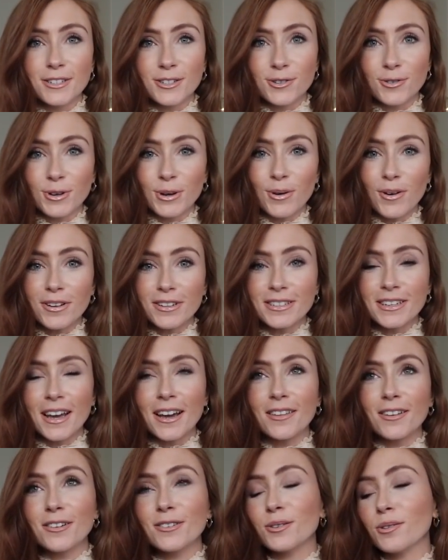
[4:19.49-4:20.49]
show you all
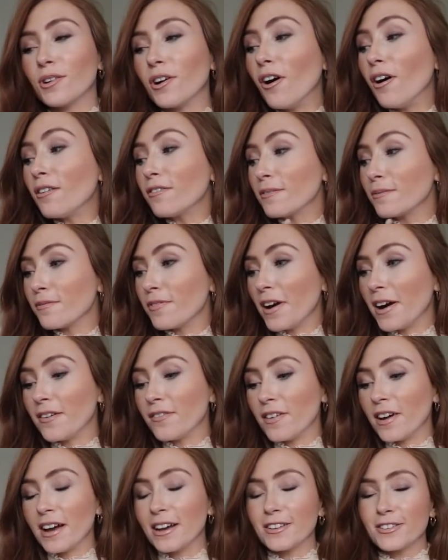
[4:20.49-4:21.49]
together. So they're all from
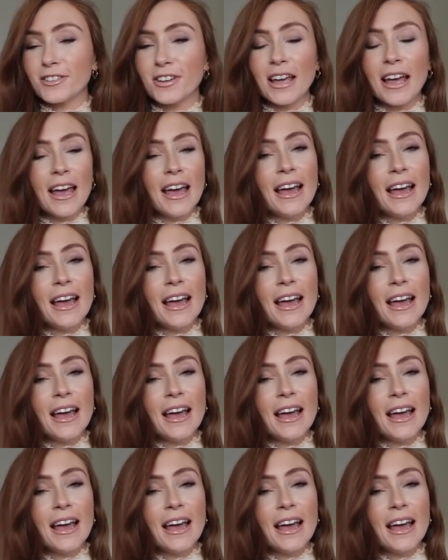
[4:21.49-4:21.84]
Farfetch.